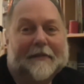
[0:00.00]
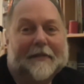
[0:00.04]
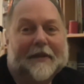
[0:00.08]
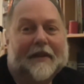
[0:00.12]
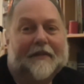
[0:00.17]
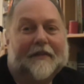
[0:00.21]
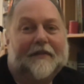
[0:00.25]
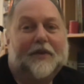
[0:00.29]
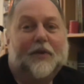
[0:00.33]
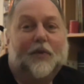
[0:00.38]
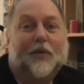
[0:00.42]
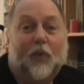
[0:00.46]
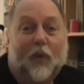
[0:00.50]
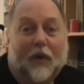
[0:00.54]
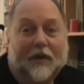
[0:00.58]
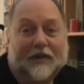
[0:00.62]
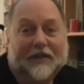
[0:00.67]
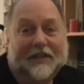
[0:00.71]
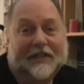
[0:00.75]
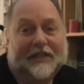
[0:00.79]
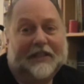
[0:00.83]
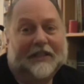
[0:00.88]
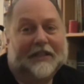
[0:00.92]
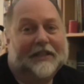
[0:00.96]
if you
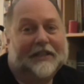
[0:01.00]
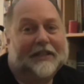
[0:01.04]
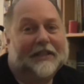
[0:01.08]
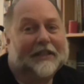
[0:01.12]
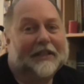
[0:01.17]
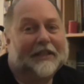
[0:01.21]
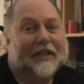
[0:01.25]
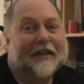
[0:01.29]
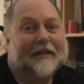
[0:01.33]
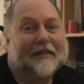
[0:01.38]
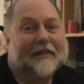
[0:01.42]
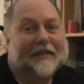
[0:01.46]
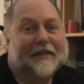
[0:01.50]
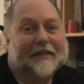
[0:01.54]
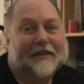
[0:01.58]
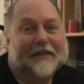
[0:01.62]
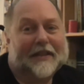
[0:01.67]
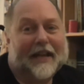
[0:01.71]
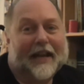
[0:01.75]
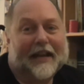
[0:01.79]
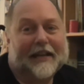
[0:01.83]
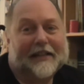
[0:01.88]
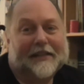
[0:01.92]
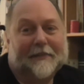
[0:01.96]
wanted to go to
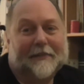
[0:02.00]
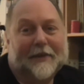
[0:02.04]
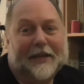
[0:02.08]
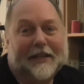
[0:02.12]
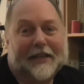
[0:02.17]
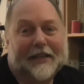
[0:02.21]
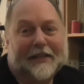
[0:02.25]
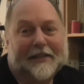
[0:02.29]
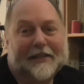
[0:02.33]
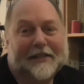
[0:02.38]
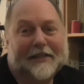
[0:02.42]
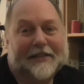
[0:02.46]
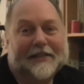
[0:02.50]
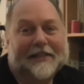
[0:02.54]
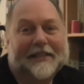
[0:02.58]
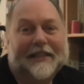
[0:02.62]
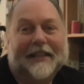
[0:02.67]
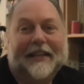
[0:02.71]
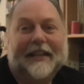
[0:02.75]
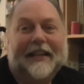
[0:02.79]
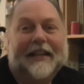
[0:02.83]
academic lessons,